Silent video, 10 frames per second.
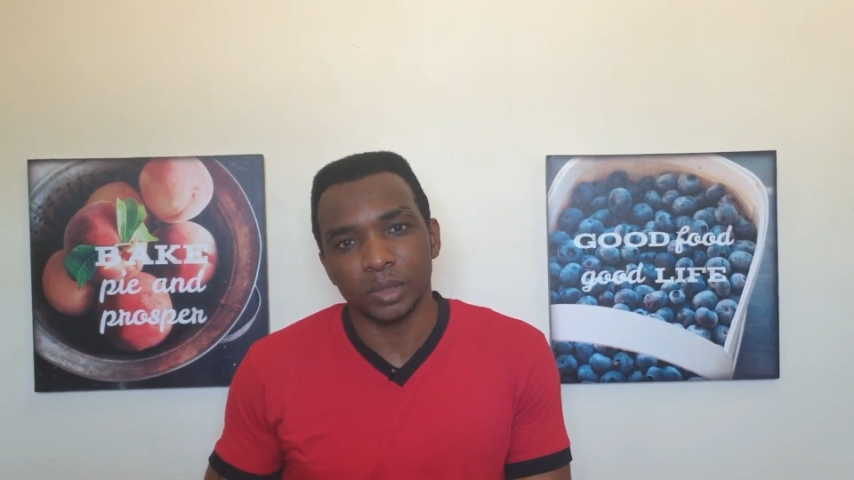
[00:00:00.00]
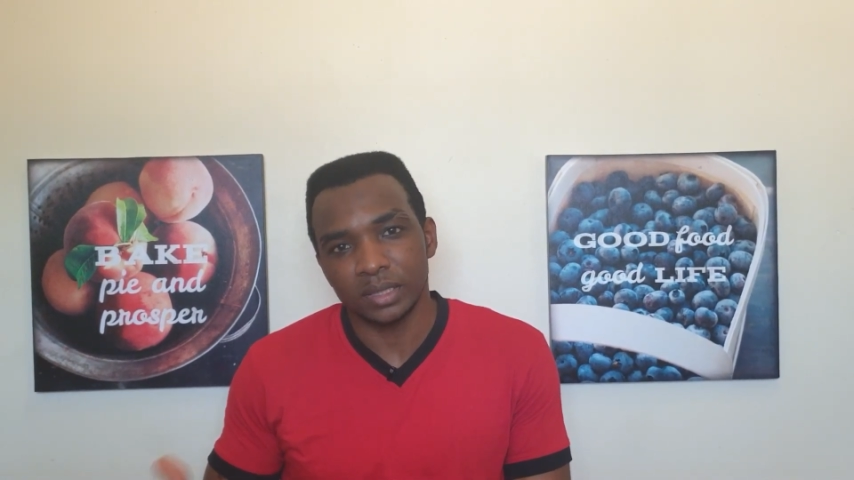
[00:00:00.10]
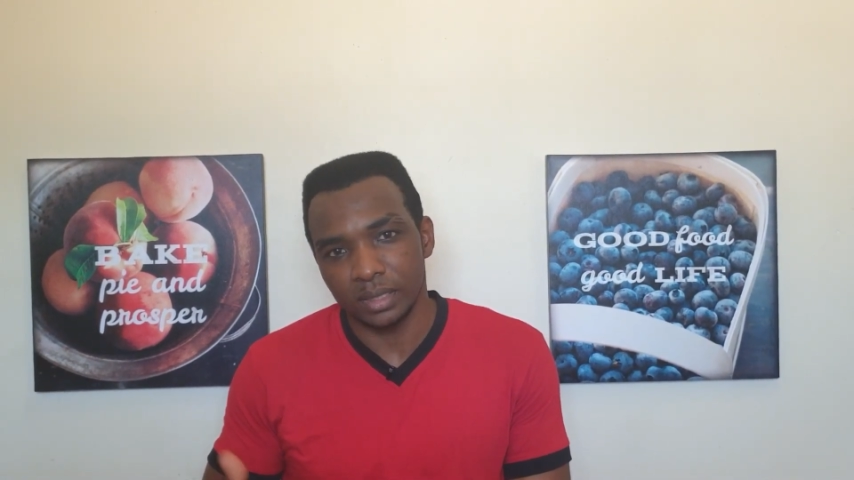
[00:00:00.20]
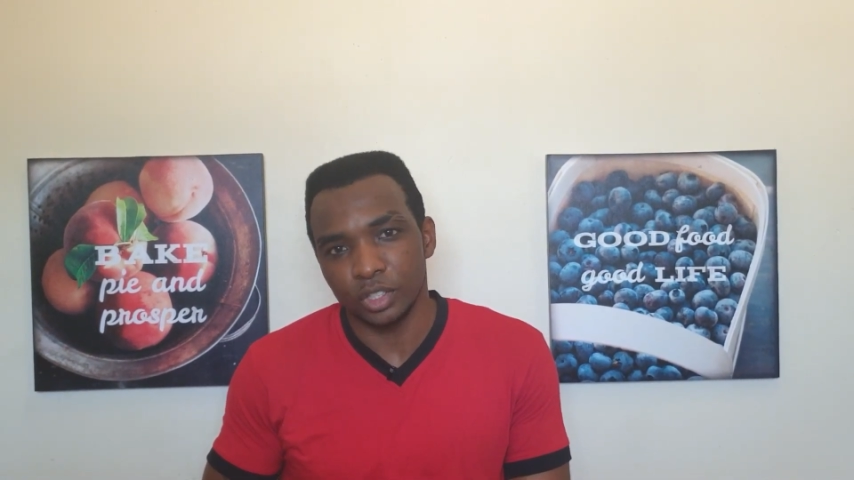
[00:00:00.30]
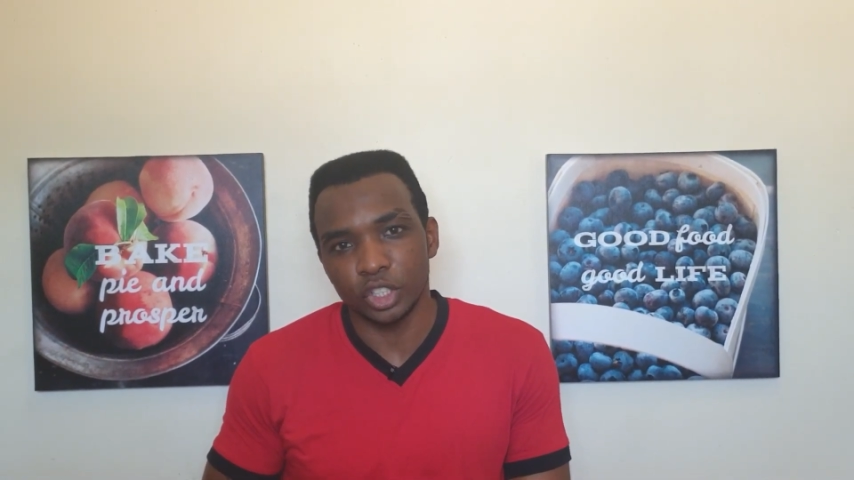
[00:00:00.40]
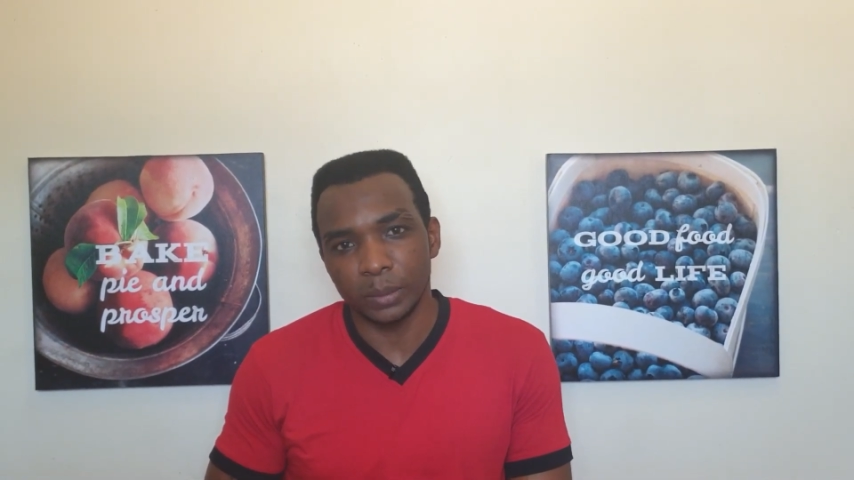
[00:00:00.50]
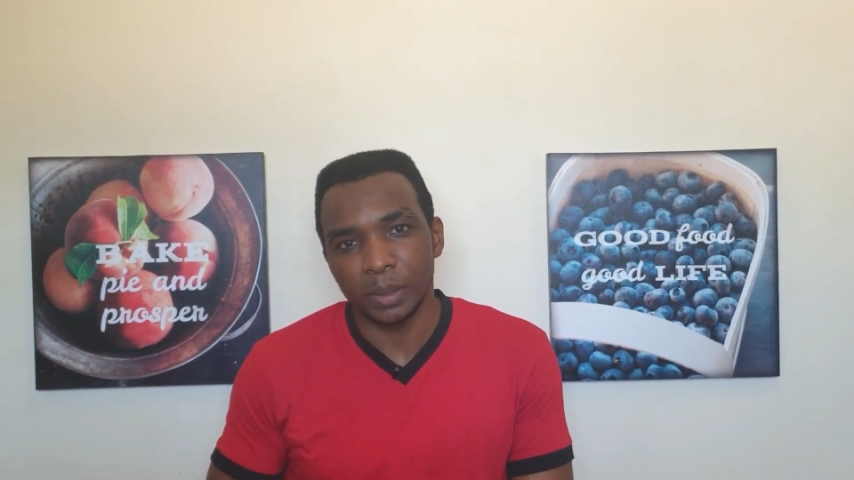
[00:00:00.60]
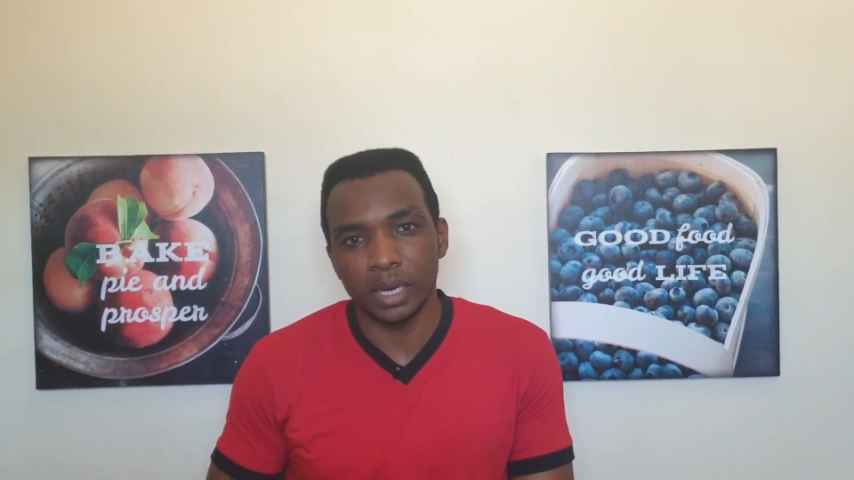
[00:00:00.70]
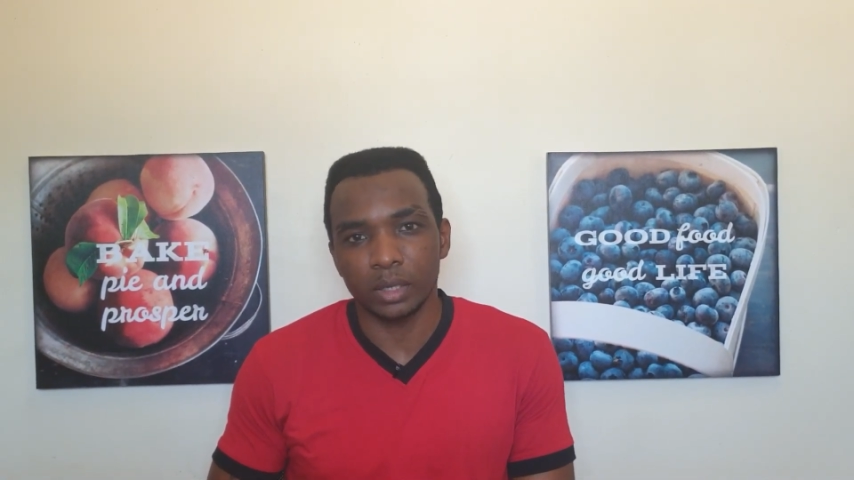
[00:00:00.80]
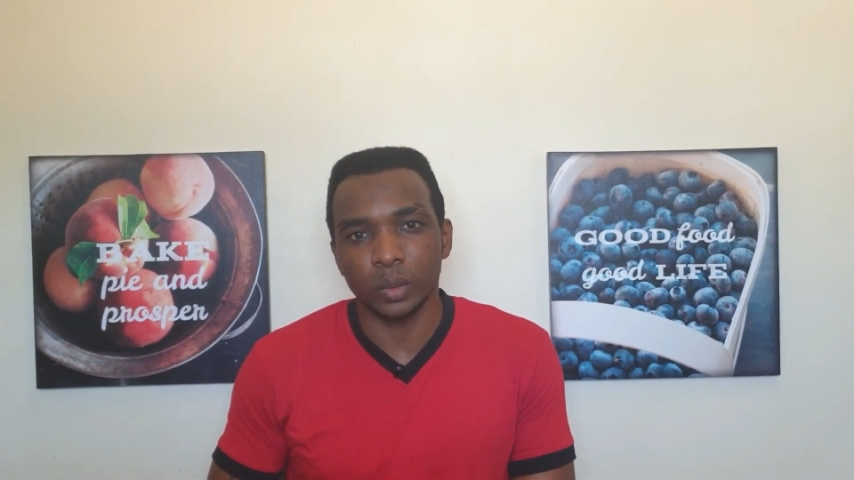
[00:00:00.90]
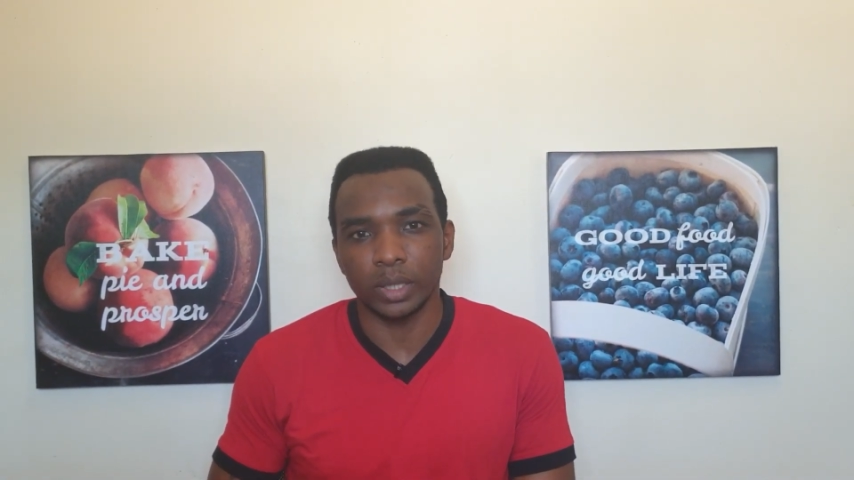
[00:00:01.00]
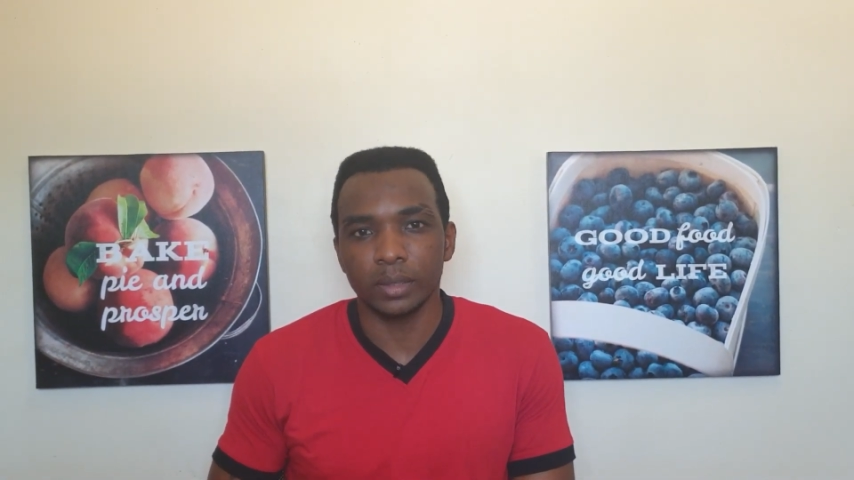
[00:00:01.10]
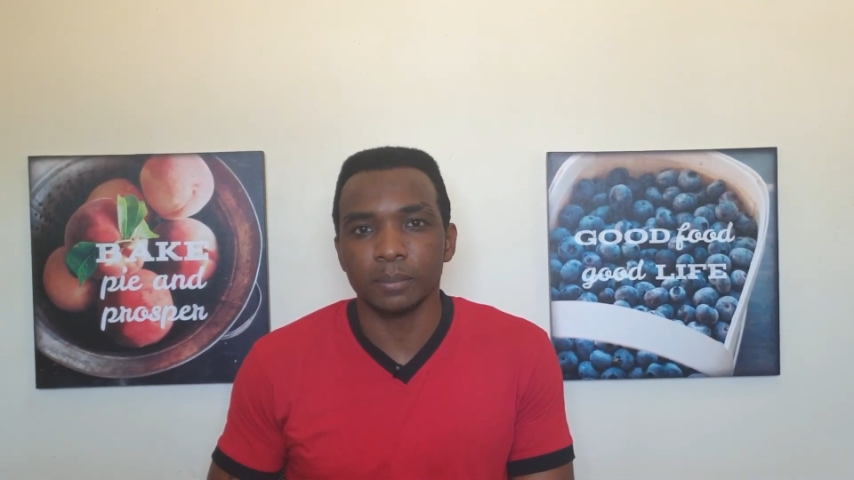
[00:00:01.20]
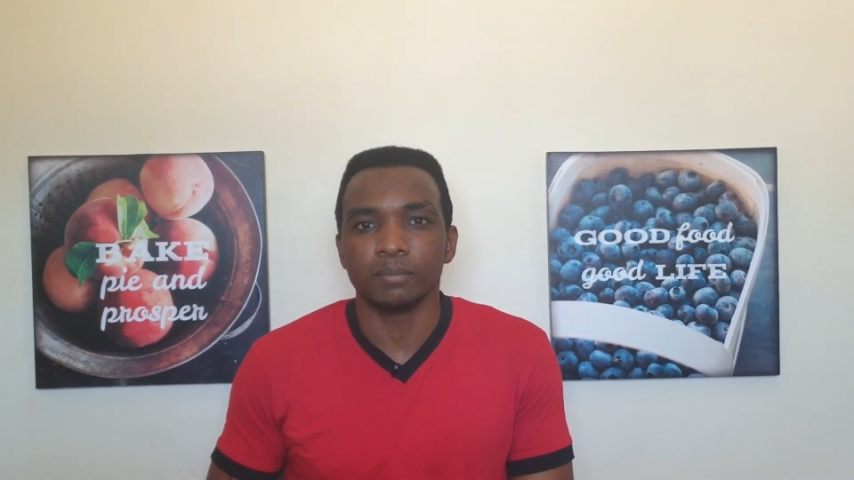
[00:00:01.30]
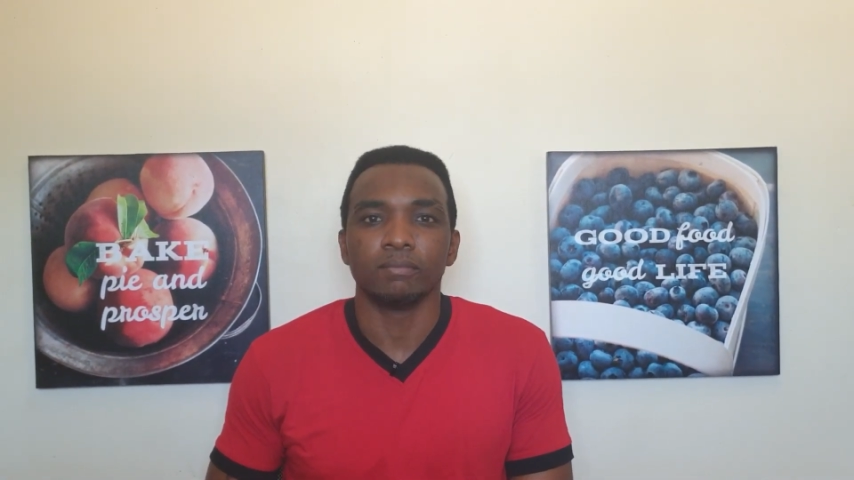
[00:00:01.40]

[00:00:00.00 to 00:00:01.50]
C three pathway